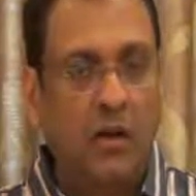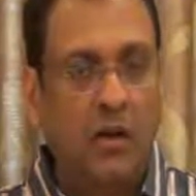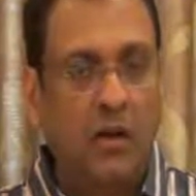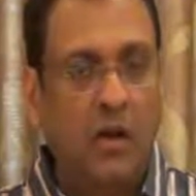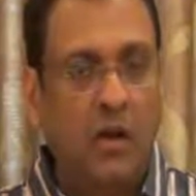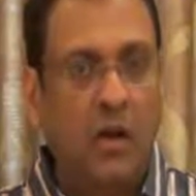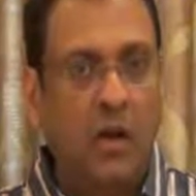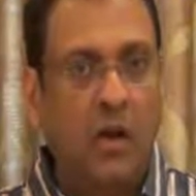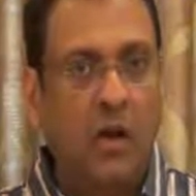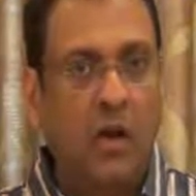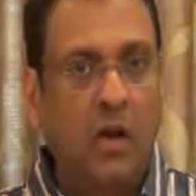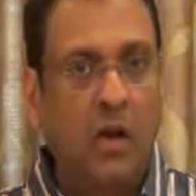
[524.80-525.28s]

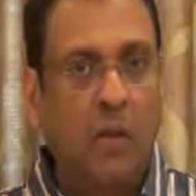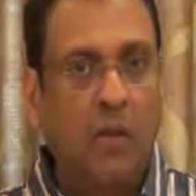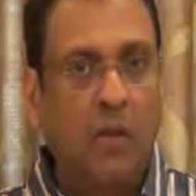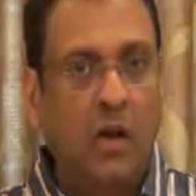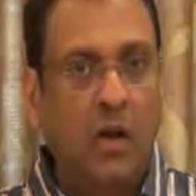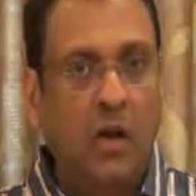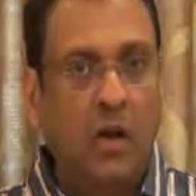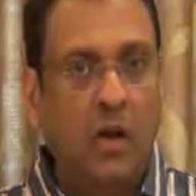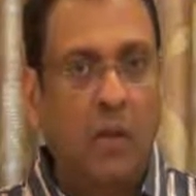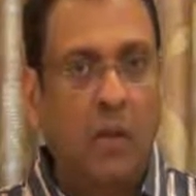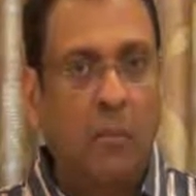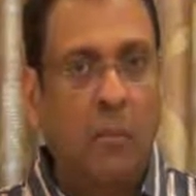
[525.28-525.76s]
talk now.
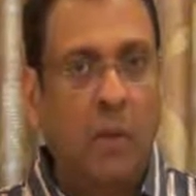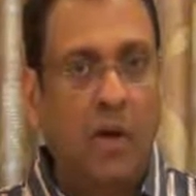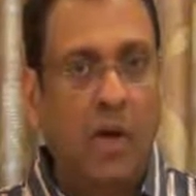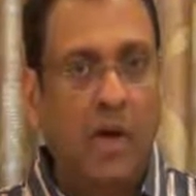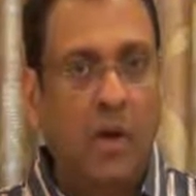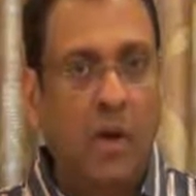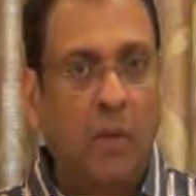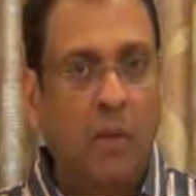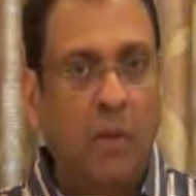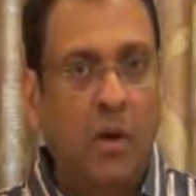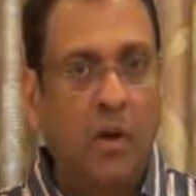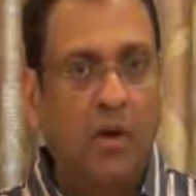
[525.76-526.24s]
Buy
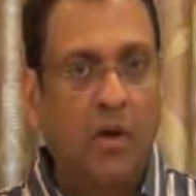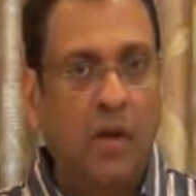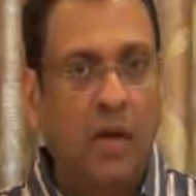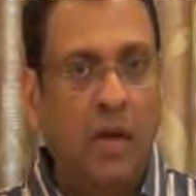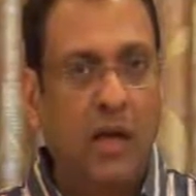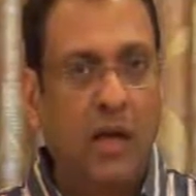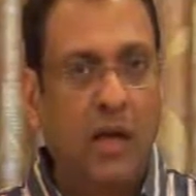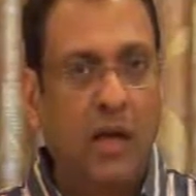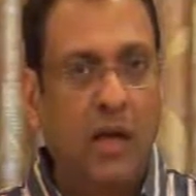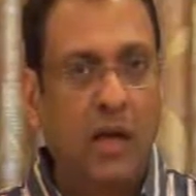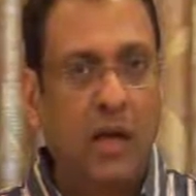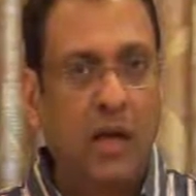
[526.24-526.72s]
above
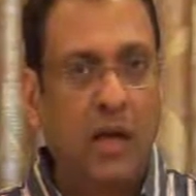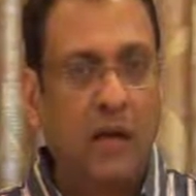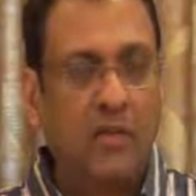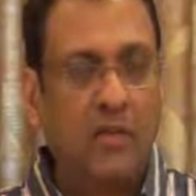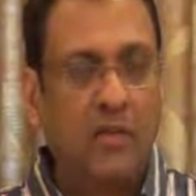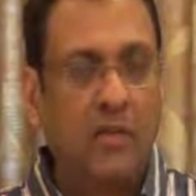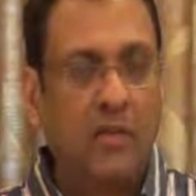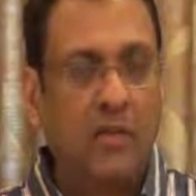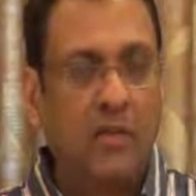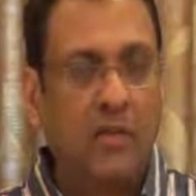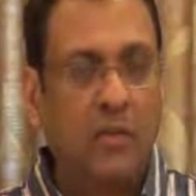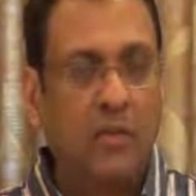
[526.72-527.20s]
the
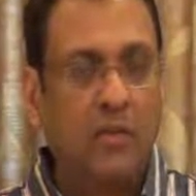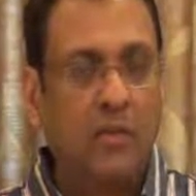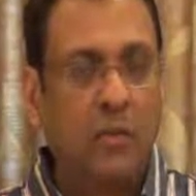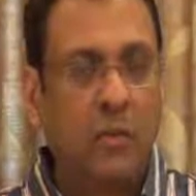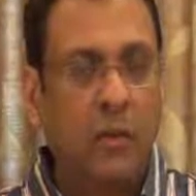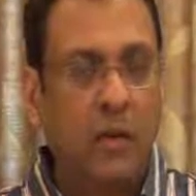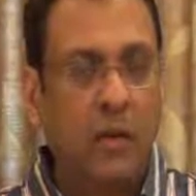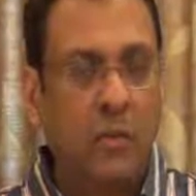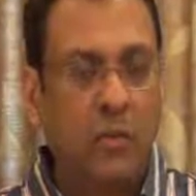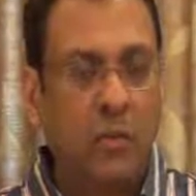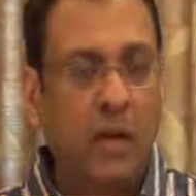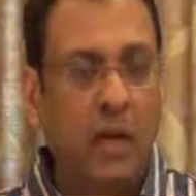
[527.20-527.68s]
resistance
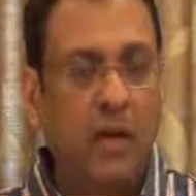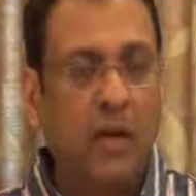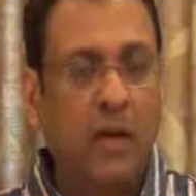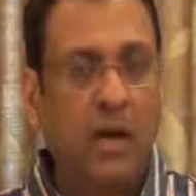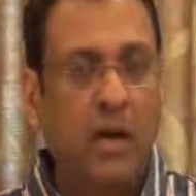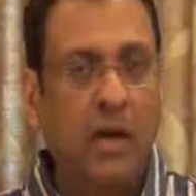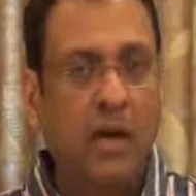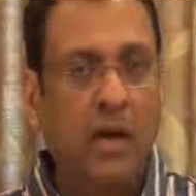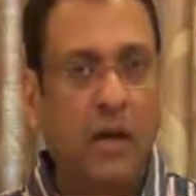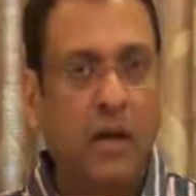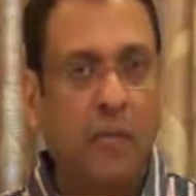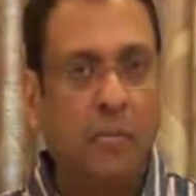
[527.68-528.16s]
or buy
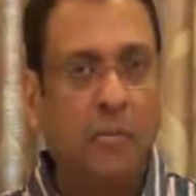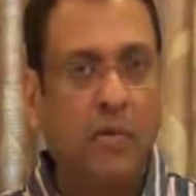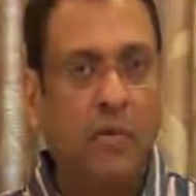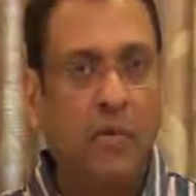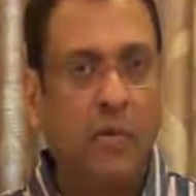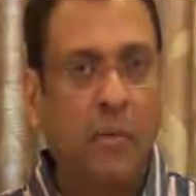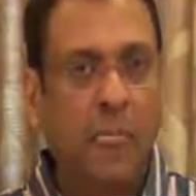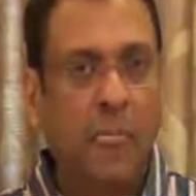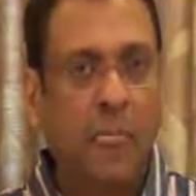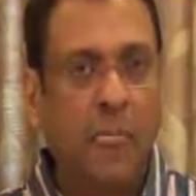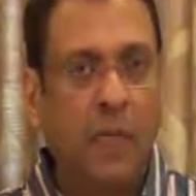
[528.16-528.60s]
on dips.